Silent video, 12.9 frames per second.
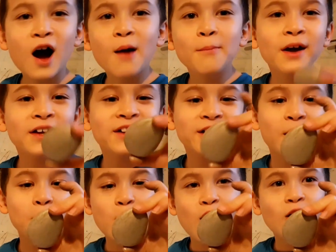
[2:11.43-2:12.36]
I'm making a
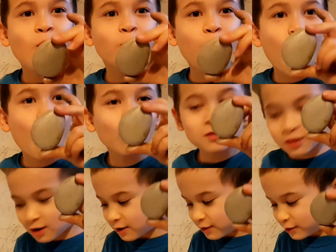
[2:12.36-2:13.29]
block of gold.
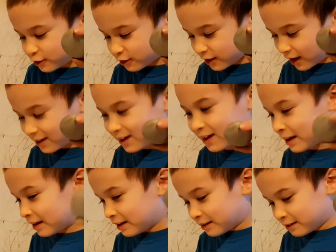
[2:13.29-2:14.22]
Do you like it?
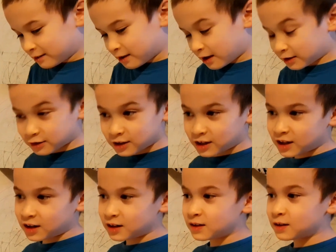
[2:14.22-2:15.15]
I'm gonna
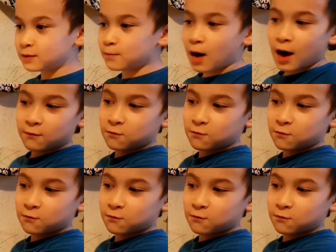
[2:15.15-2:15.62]
hit it in my